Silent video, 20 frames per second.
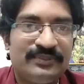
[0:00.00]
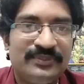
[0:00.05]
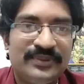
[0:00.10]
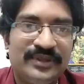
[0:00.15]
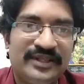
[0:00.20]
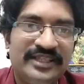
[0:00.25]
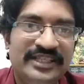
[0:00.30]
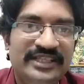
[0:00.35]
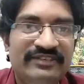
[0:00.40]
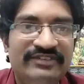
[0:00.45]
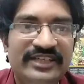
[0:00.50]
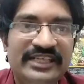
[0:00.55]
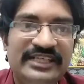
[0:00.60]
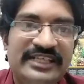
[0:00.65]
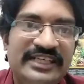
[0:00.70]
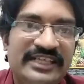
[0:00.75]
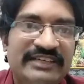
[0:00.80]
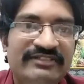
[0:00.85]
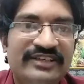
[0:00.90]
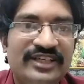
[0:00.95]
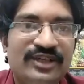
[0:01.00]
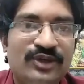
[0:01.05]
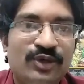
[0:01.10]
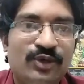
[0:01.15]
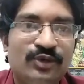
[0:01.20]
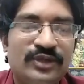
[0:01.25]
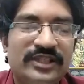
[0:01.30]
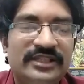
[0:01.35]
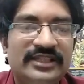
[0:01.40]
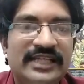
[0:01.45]
Even
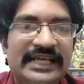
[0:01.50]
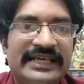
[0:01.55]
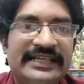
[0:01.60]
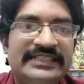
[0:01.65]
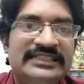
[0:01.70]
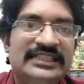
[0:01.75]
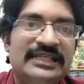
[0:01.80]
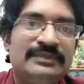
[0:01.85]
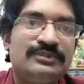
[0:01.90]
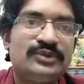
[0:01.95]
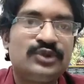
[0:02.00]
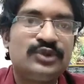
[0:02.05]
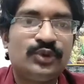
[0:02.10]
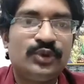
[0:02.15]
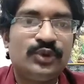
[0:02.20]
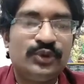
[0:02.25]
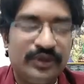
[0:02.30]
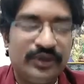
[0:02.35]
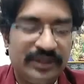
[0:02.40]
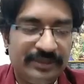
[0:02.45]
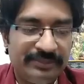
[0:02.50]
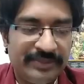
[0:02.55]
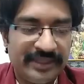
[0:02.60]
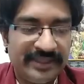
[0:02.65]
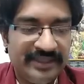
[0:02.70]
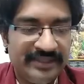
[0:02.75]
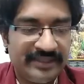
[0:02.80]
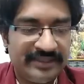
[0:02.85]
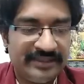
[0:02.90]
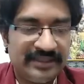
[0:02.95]
clothing like a jumpsuit you can buy
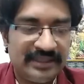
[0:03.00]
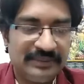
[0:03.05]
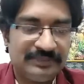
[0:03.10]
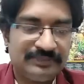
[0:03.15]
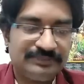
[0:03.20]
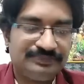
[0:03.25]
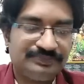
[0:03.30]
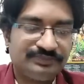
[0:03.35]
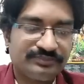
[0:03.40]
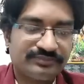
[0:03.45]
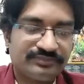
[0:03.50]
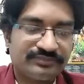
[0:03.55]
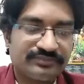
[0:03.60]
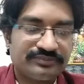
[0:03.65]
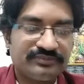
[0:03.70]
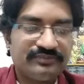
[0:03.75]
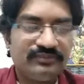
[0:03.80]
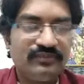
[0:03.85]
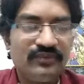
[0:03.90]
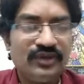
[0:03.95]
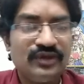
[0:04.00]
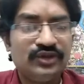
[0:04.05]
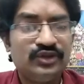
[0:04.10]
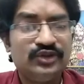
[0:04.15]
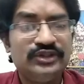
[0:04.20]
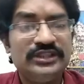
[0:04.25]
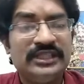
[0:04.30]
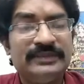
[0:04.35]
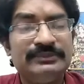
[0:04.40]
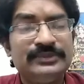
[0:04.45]
and keep. So
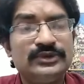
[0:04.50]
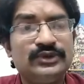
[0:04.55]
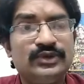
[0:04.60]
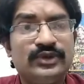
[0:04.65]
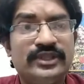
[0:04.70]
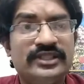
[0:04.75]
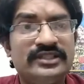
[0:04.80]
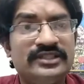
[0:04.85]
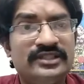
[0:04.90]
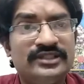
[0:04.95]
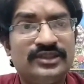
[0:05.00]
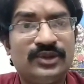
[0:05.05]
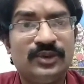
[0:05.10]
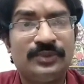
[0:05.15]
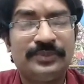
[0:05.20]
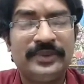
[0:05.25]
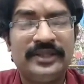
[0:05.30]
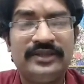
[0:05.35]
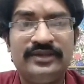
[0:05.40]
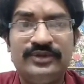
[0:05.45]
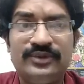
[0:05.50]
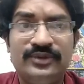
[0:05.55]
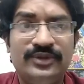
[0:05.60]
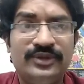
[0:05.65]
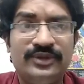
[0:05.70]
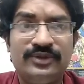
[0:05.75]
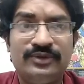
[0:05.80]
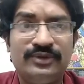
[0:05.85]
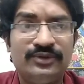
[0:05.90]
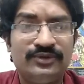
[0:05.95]
jumpsuit is the shopping you need to
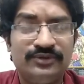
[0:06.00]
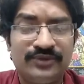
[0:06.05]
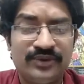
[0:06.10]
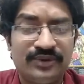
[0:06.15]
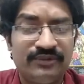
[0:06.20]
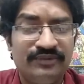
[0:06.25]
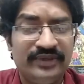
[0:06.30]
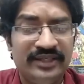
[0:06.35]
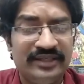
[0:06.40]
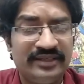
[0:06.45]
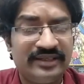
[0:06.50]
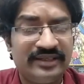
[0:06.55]
do for winter.